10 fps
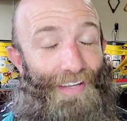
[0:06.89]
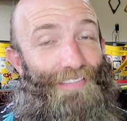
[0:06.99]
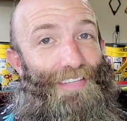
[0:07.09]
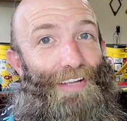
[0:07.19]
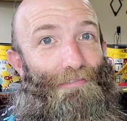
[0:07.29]

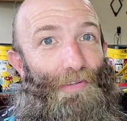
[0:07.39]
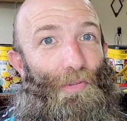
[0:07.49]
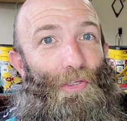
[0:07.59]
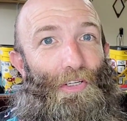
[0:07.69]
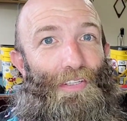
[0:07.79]
does not
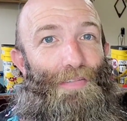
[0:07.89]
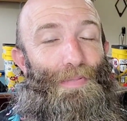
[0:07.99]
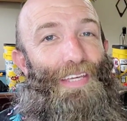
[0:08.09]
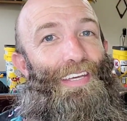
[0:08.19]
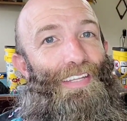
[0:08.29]
feel good to
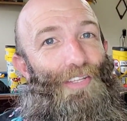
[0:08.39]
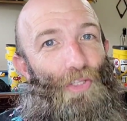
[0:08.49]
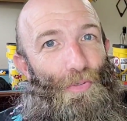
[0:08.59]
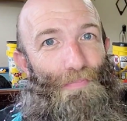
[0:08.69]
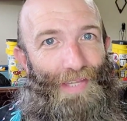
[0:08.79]
be in the
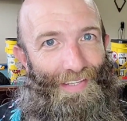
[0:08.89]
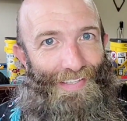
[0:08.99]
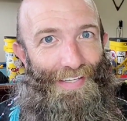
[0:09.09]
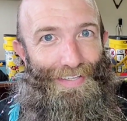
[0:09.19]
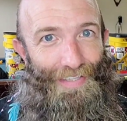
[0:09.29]

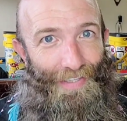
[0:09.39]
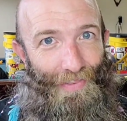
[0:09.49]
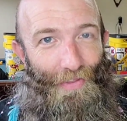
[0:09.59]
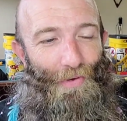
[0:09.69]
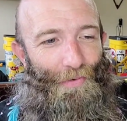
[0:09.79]
humidity
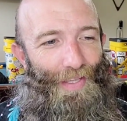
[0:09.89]
again though.